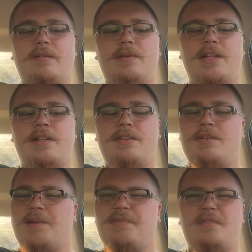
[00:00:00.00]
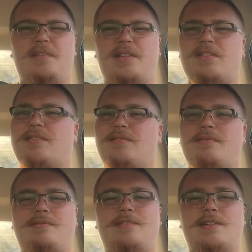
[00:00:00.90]
a blend that you absolutely just
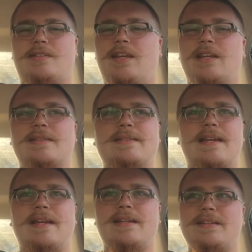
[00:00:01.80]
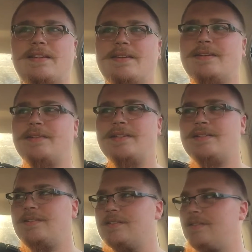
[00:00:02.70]
can't stand, you know,
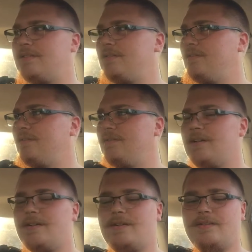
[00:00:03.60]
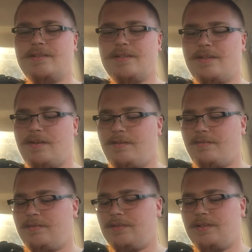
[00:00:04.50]
it's just gross
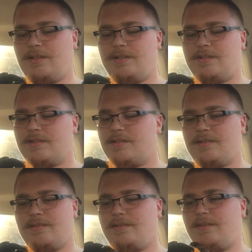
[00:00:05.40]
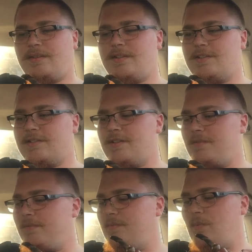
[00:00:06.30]
and you just
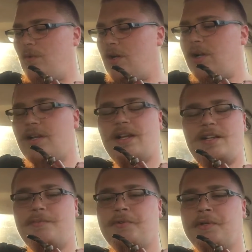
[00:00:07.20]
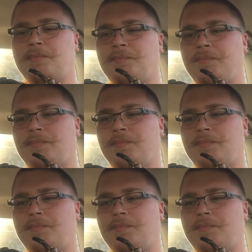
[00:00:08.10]
don't want it anymore.